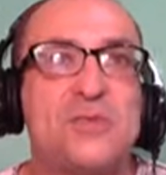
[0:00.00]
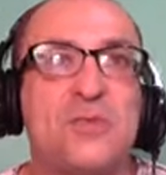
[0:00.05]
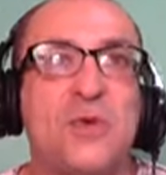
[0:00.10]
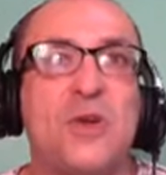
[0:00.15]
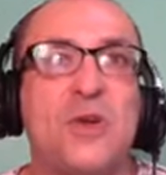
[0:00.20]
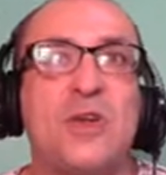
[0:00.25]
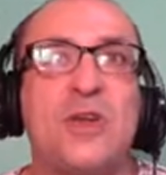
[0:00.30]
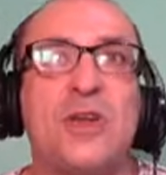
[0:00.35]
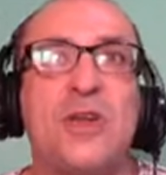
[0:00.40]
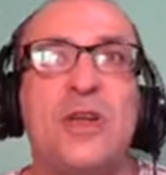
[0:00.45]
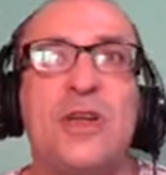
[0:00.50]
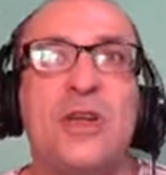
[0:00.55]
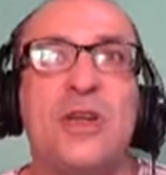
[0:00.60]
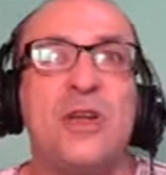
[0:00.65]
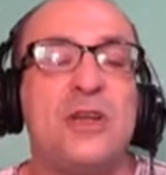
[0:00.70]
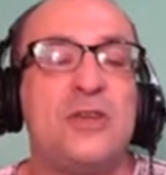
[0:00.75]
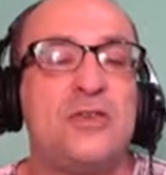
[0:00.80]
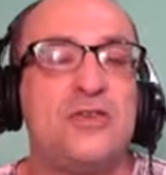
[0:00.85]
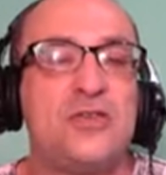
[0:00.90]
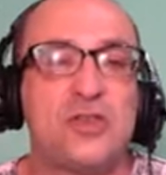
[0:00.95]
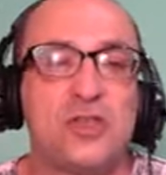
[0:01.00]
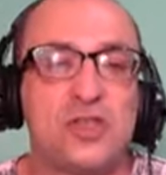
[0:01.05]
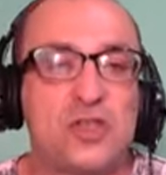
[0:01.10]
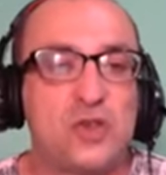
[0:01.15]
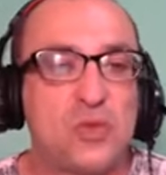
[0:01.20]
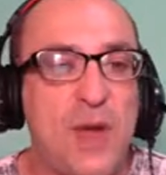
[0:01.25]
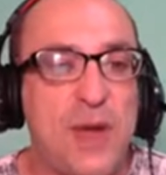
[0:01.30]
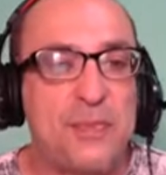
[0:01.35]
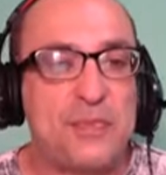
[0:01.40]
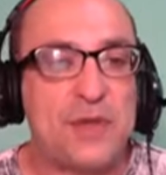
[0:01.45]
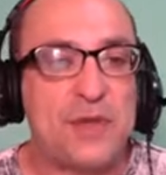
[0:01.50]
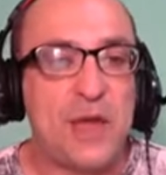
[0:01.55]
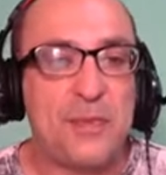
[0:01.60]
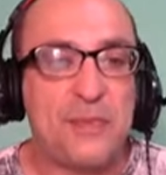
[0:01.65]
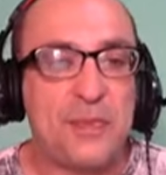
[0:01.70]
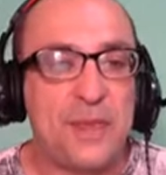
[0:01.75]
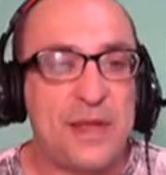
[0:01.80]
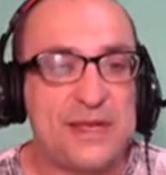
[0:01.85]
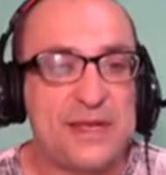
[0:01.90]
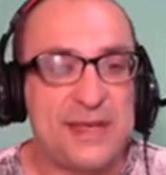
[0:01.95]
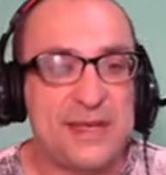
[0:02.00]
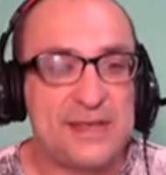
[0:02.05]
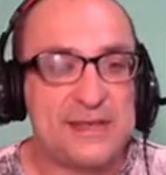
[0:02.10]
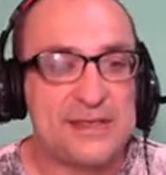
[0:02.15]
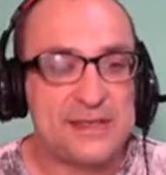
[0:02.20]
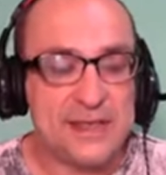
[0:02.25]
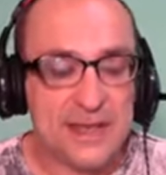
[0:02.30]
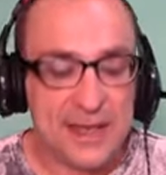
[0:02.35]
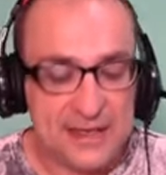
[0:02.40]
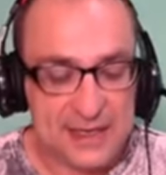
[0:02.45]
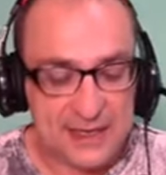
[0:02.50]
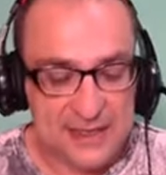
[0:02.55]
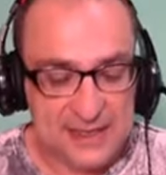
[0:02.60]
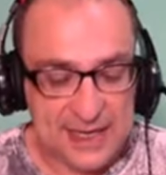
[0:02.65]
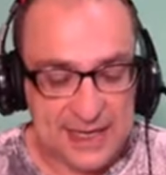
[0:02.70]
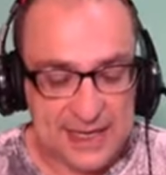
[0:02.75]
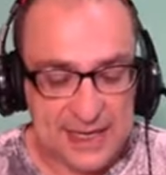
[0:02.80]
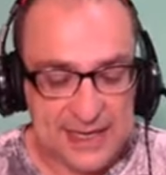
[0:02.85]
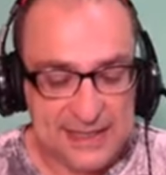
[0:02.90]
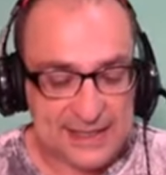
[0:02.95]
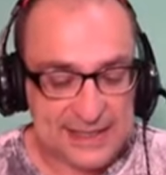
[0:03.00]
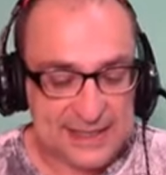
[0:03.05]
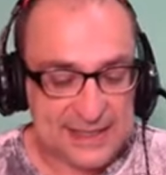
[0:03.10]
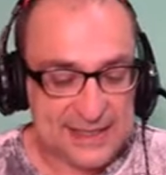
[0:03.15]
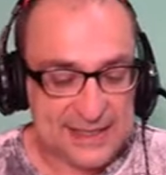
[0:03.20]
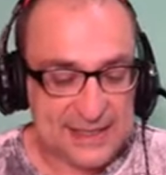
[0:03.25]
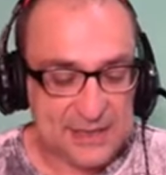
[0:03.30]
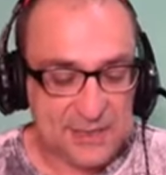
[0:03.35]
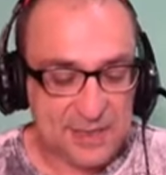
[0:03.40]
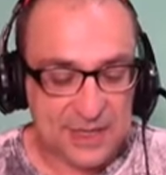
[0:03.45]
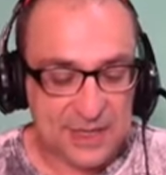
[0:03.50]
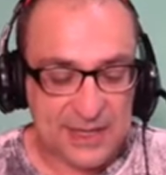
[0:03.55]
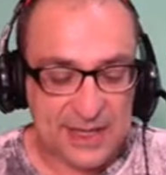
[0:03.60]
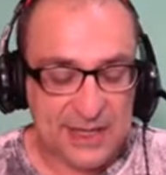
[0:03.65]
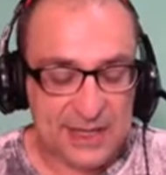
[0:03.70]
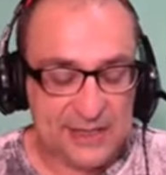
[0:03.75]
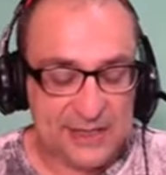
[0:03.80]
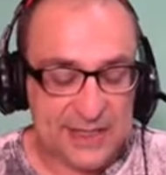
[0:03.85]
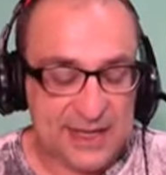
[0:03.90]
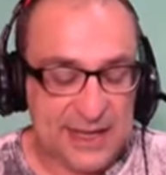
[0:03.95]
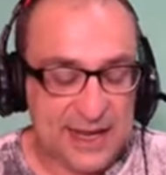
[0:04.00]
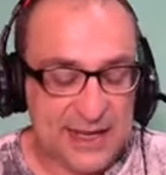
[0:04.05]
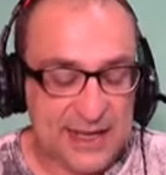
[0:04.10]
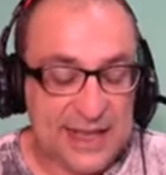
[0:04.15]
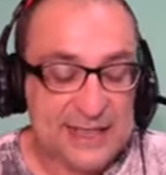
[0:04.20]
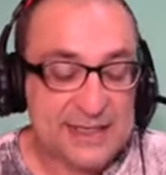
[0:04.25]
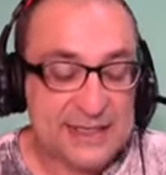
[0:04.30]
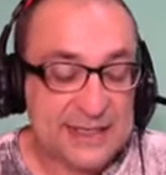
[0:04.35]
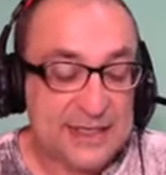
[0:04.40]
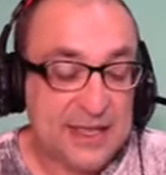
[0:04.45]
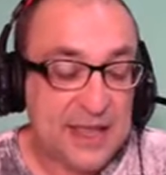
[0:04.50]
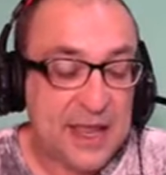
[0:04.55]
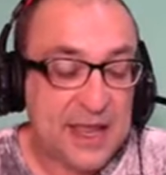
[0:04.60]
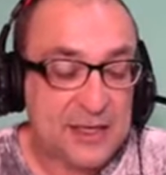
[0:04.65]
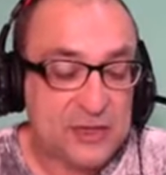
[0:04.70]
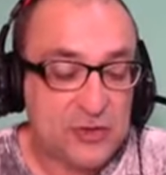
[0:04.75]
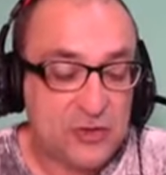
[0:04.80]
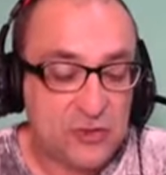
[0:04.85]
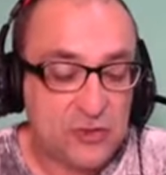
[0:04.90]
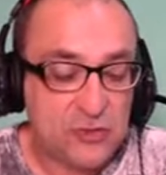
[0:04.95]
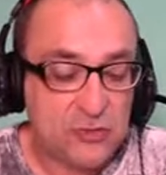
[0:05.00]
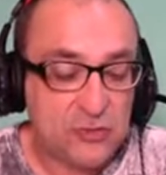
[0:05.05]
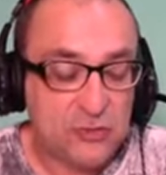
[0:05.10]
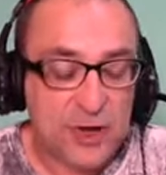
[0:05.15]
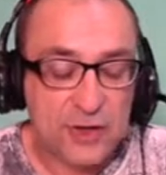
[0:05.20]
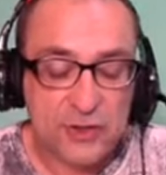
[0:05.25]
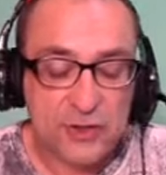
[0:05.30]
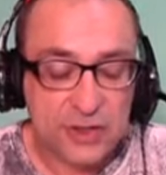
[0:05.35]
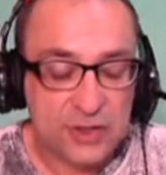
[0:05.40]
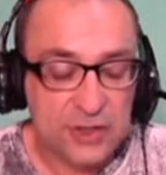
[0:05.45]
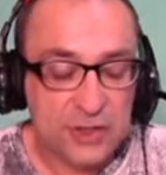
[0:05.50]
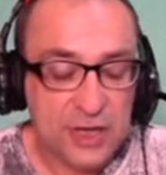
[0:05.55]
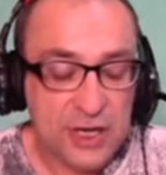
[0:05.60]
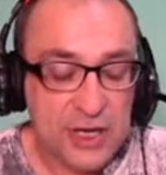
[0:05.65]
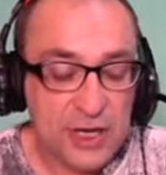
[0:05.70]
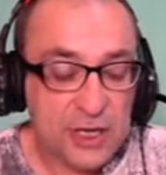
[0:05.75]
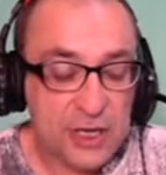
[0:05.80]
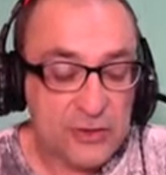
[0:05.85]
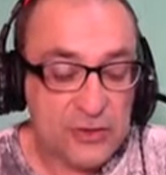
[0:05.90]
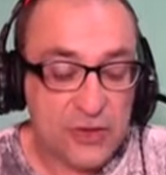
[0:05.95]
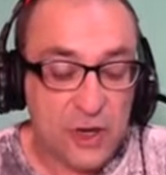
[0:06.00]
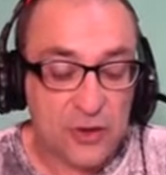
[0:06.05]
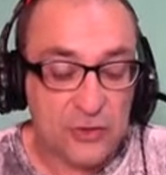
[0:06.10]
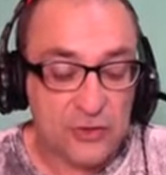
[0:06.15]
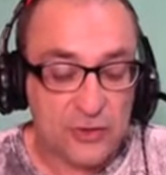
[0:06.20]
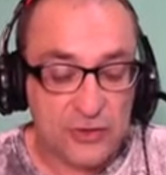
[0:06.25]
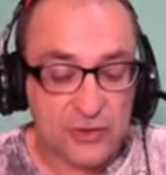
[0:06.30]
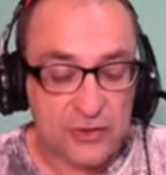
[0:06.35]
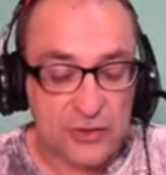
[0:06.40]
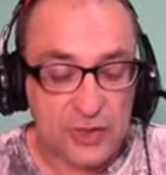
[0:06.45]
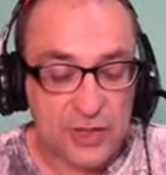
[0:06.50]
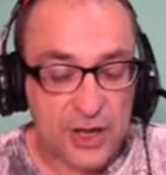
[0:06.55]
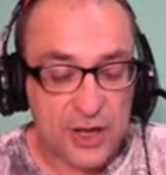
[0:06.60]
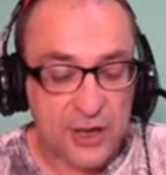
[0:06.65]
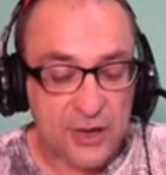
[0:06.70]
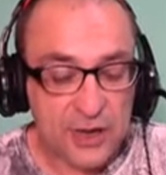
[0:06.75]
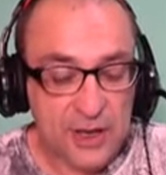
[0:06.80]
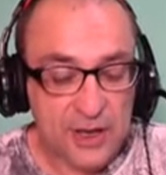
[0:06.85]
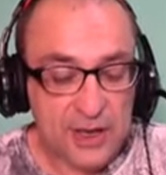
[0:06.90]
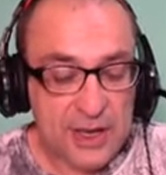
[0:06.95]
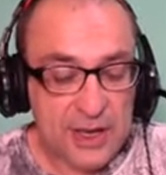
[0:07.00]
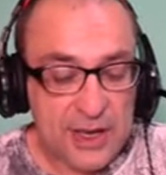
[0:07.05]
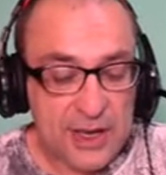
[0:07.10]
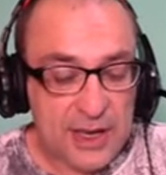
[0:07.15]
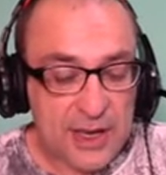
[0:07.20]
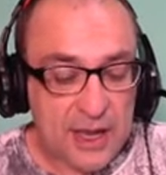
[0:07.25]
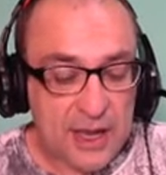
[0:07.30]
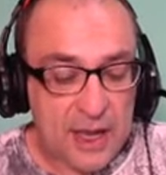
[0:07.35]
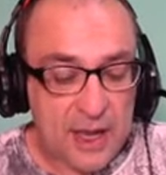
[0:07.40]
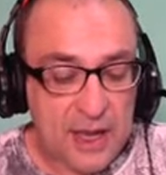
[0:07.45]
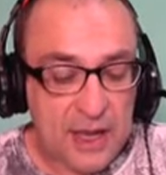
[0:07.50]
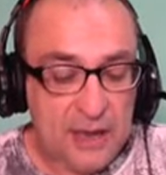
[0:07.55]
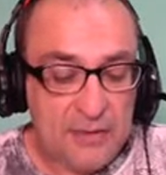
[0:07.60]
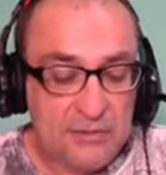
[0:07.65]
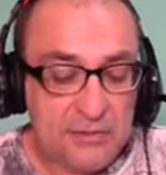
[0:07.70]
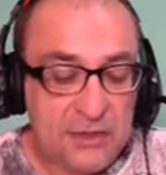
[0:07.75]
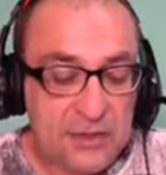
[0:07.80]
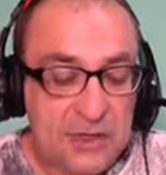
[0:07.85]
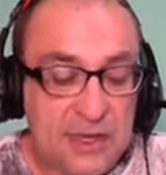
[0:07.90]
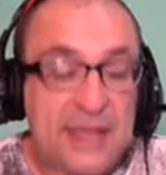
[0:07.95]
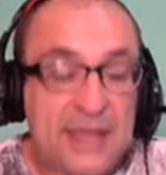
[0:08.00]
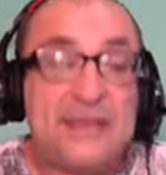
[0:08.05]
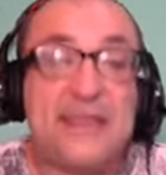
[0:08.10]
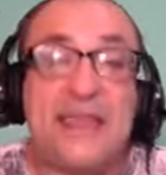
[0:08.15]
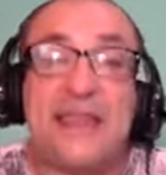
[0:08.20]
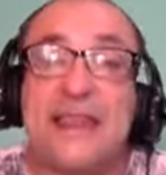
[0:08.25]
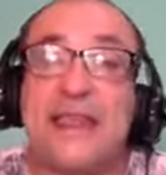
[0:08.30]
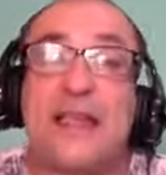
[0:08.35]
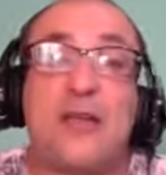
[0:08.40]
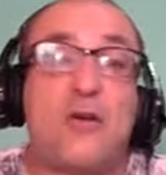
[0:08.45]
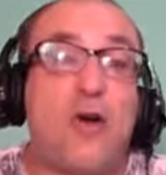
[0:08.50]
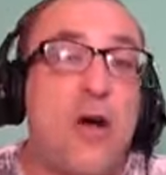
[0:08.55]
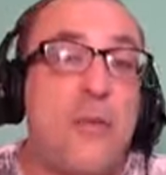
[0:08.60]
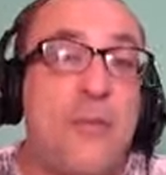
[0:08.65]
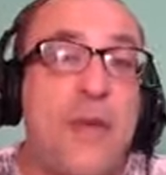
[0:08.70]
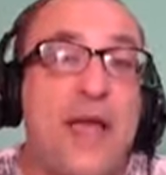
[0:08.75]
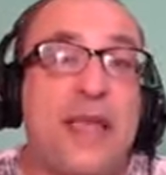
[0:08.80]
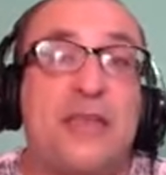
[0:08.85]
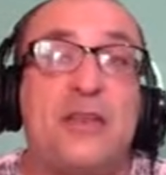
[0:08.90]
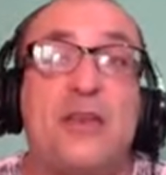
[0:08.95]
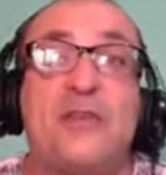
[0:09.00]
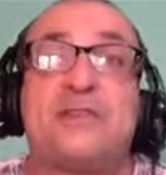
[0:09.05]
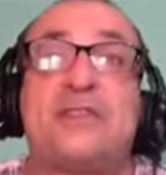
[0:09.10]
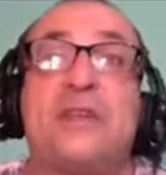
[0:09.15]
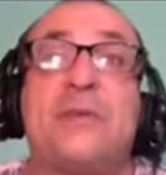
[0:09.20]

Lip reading: were just swept up in this hideous system and things, and that's the ex-Russian soldiers. They get called back.